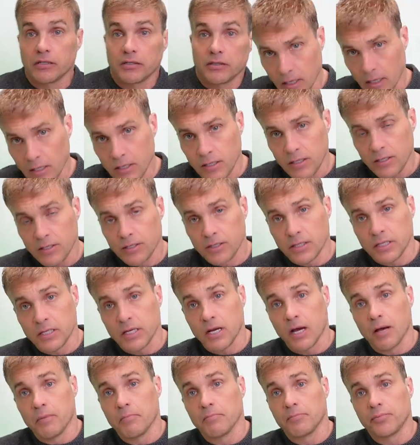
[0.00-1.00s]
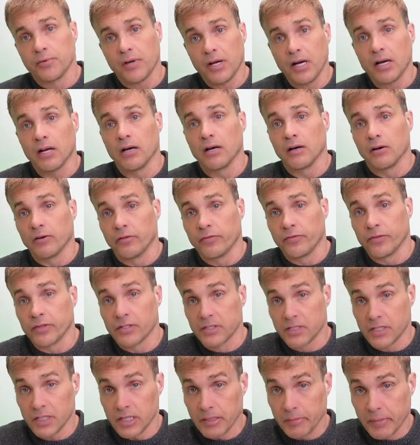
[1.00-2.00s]
Under the umbrella of
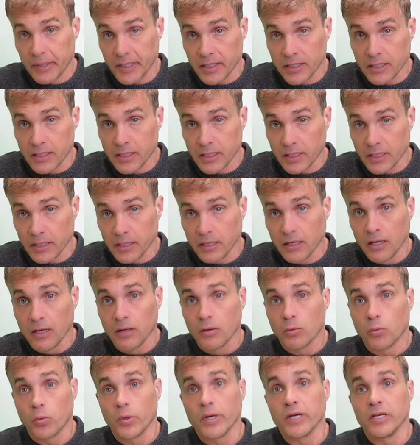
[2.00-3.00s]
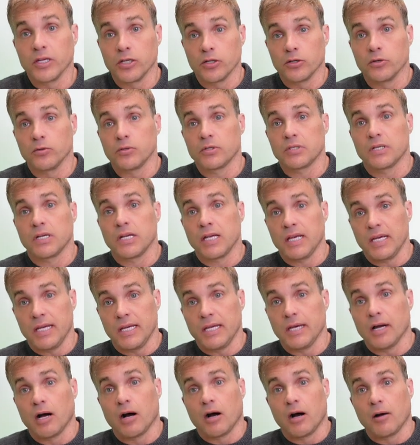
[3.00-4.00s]
CBT, we use
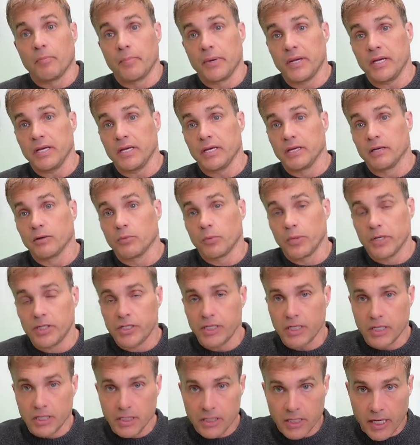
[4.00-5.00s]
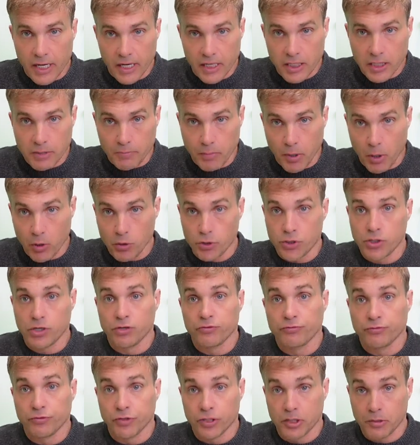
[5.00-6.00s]
ERP, which is exposure
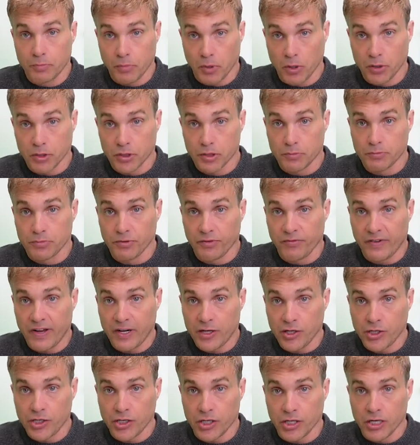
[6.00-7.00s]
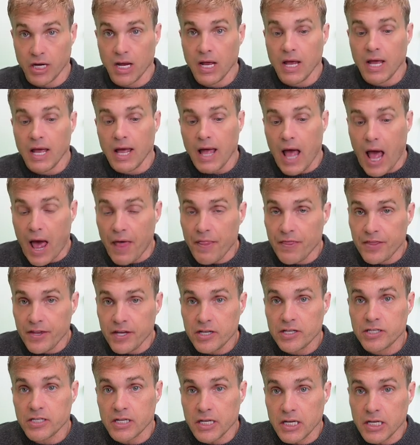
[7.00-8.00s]
response prevention. And
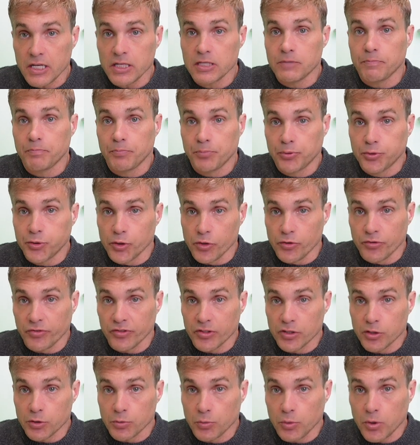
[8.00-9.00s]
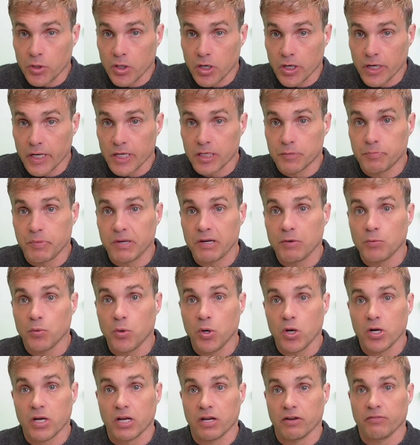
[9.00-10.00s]
this is proven to work. It's been
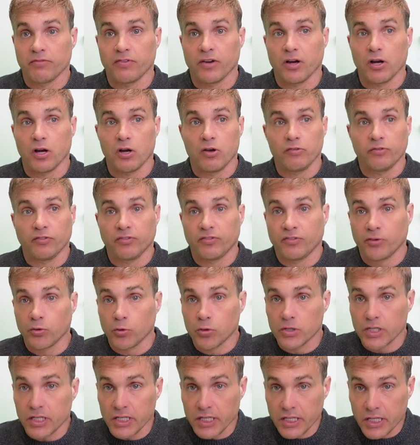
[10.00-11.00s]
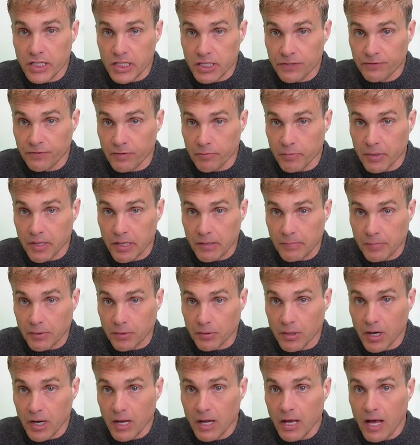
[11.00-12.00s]
working for over 40 years for
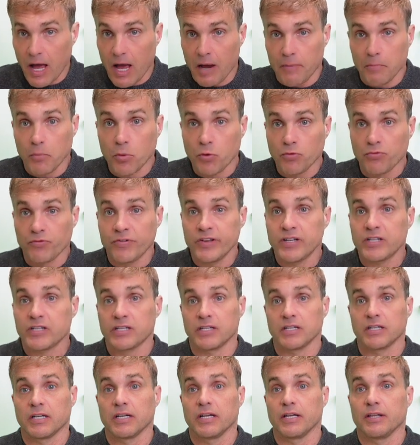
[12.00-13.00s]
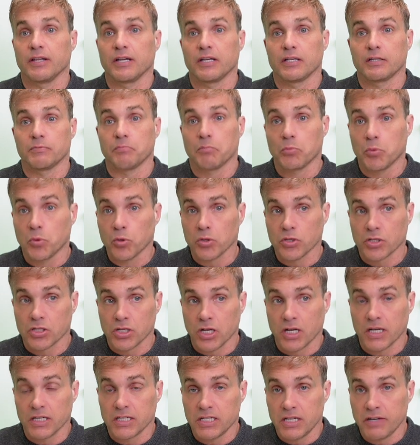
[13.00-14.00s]
people. And more recently, there's more
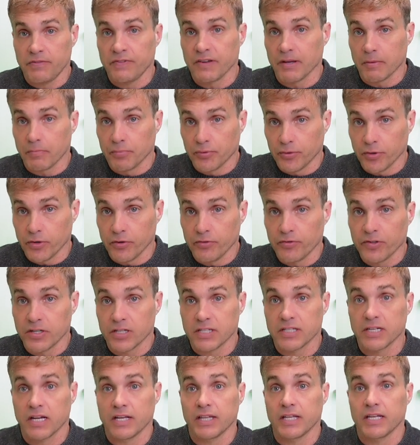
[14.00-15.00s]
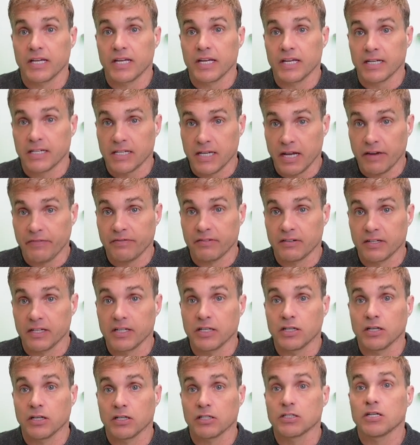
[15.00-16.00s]
scientific proof to say that it definitely
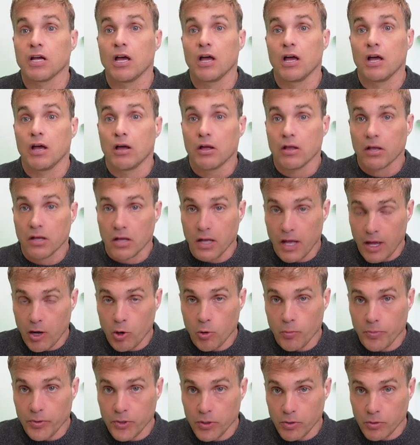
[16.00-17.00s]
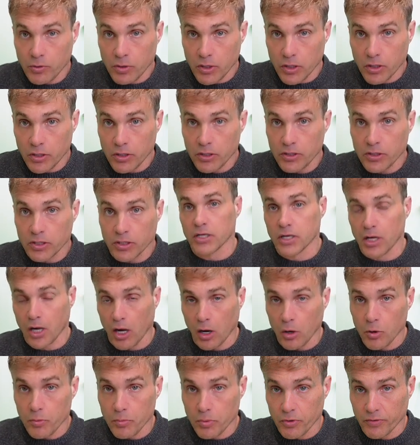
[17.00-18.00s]
does help you learn to
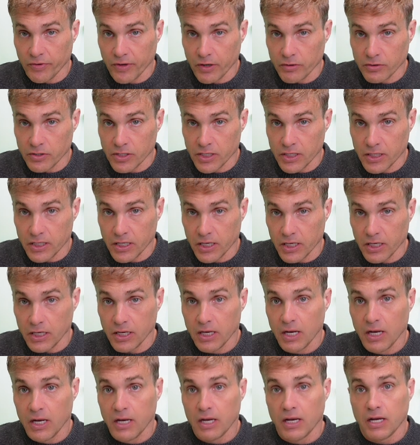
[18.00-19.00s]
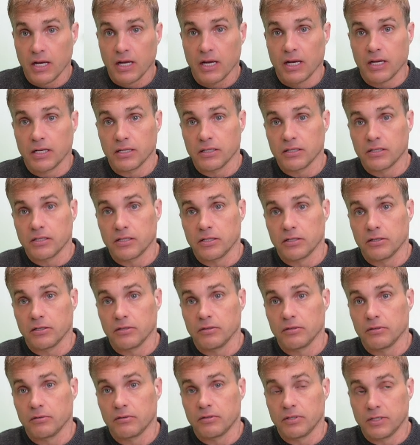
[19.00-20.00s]
cope with OCD and
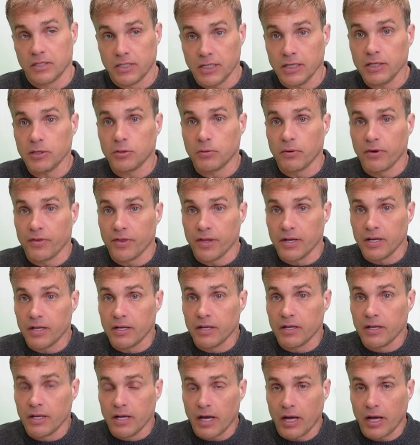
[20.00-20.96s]
to deal with it.